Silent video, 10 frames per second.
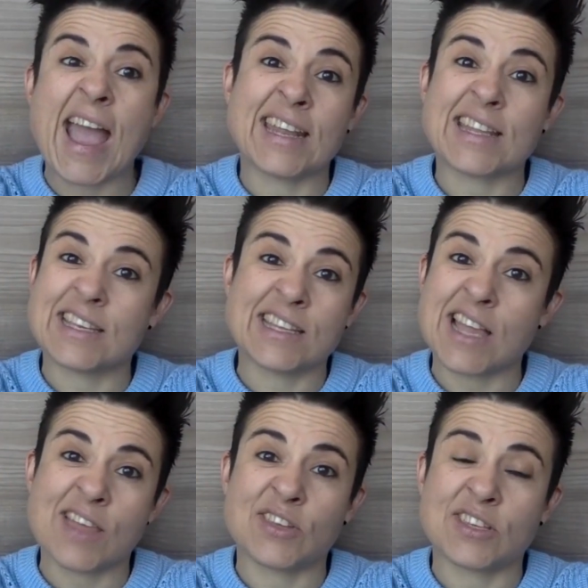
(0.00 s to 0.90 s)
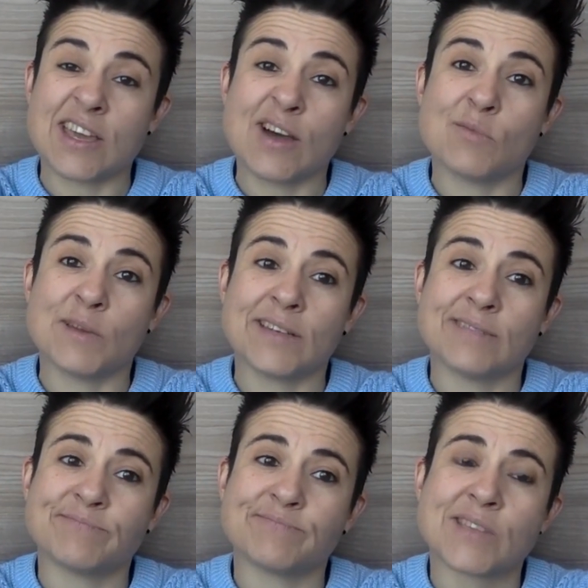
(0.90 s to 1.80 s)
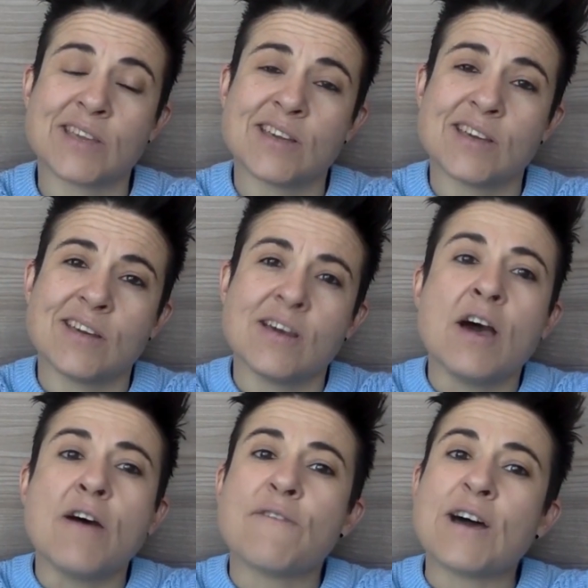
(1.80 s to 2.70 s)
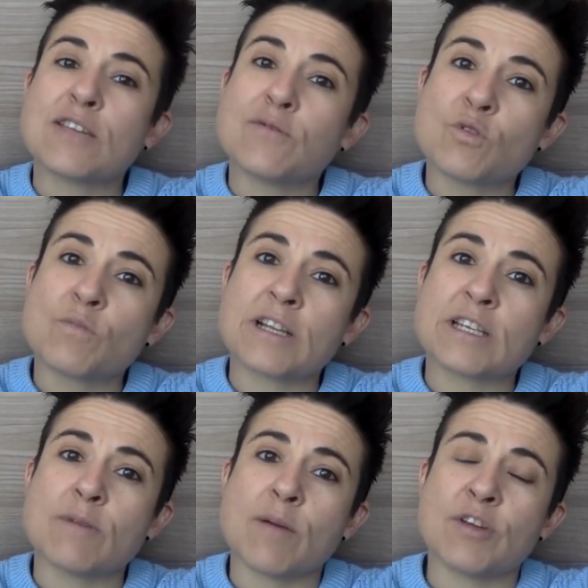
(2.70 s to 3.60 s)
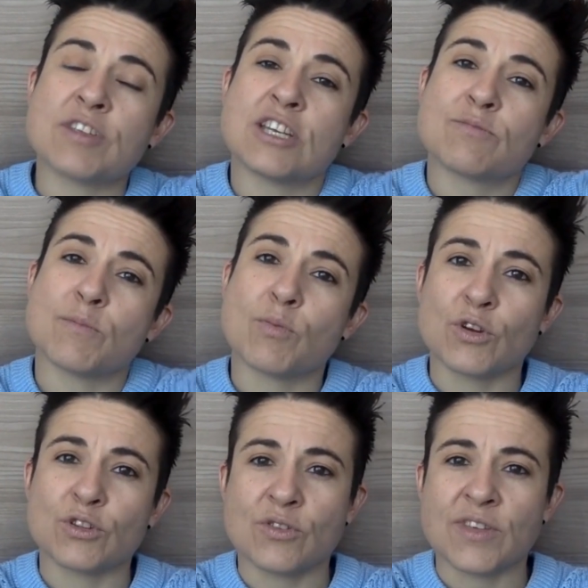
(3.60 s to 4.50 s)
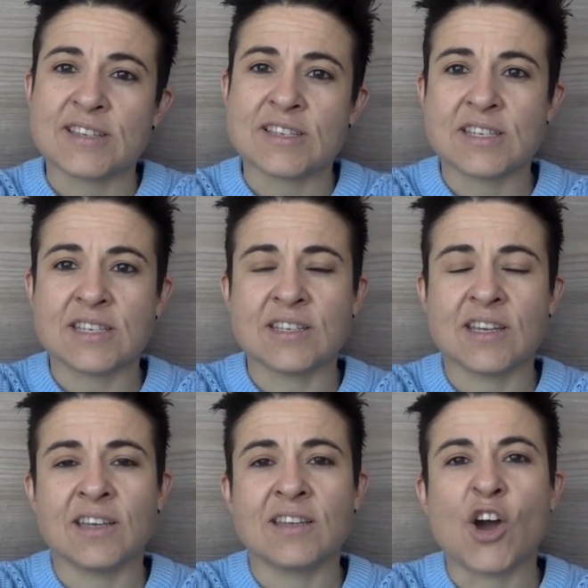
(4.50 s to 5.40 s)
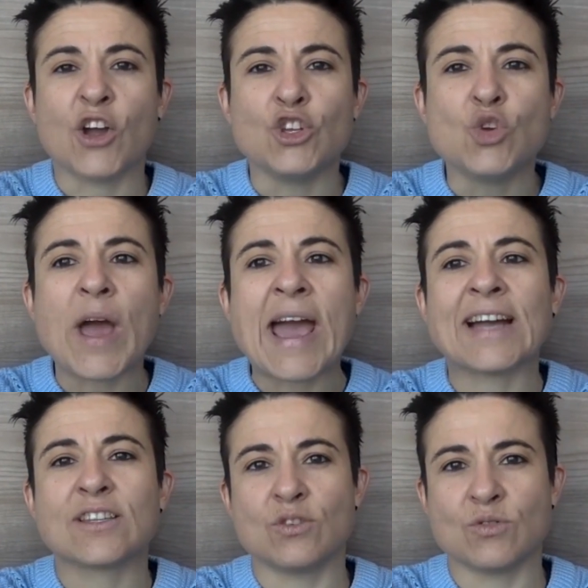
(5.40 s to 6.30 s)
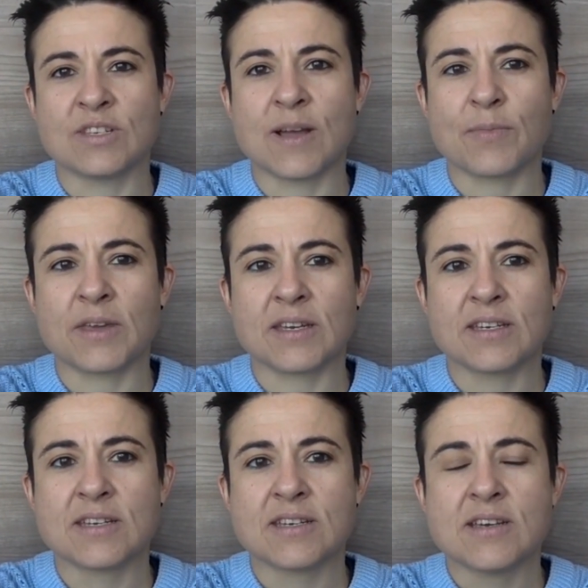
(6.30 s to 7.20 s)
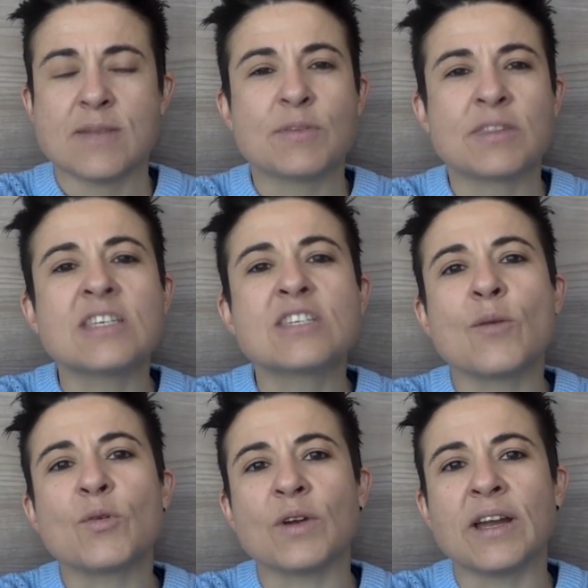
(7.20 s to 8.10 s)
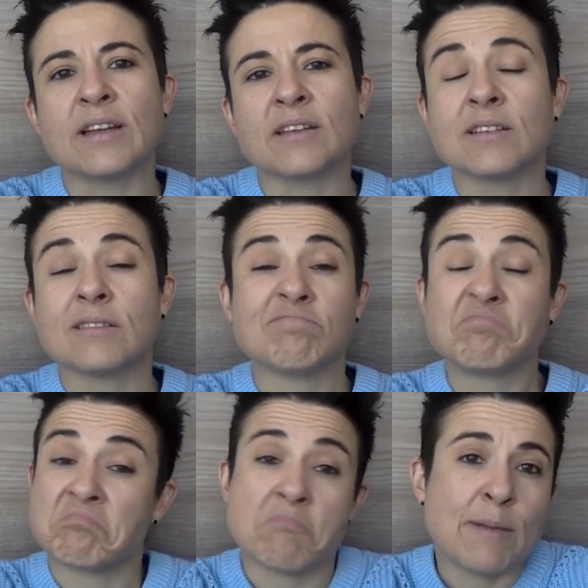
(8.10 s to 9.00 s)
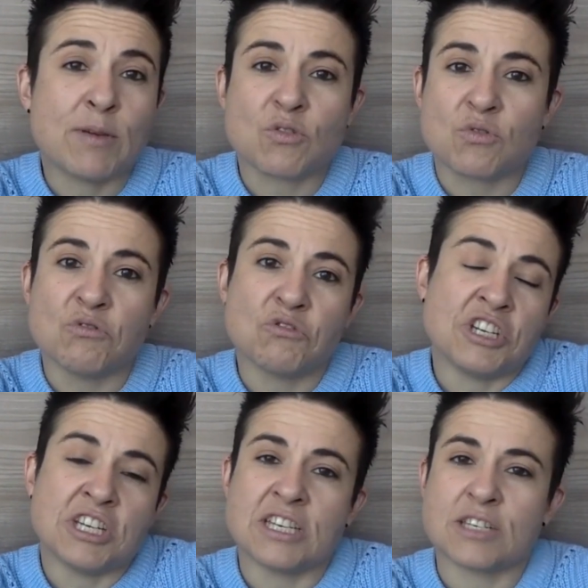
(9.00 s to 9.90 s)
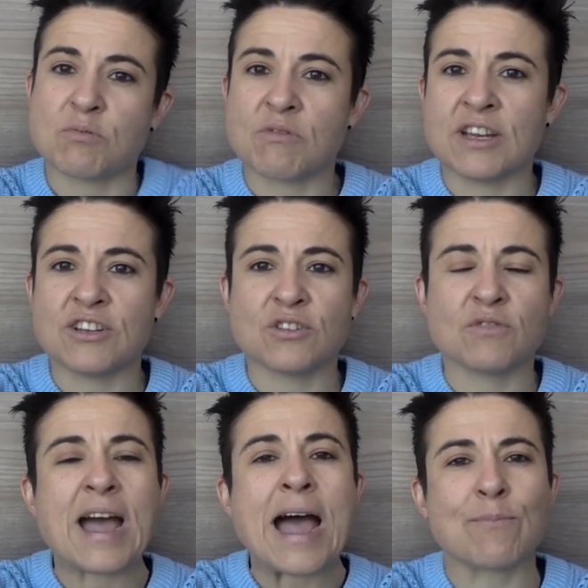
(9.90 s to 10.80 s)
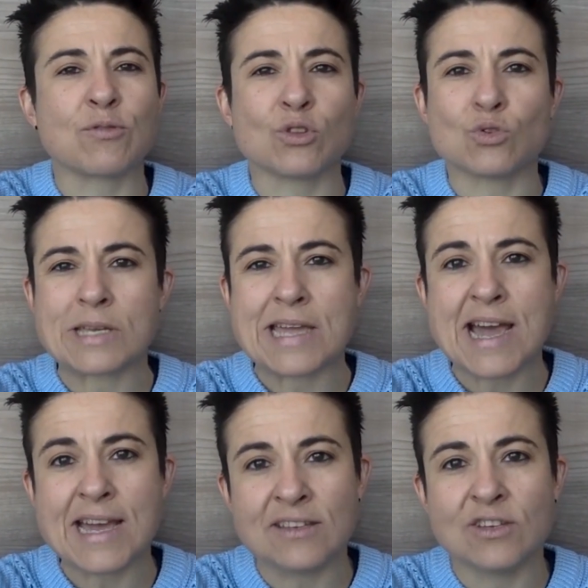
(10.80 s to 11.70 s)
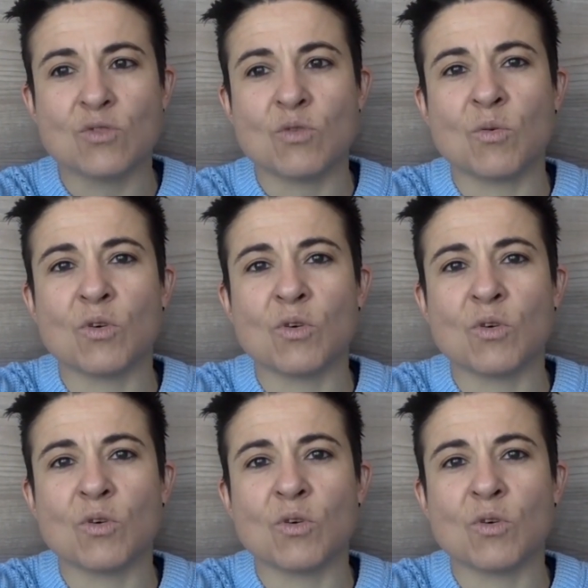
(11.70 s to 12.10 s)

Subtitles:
And it did nothing to help me. Fast forward back to my most desperate point in 2016, I knew I had to do something. But this time around, maybe through sheer desperation of absolutely hating who I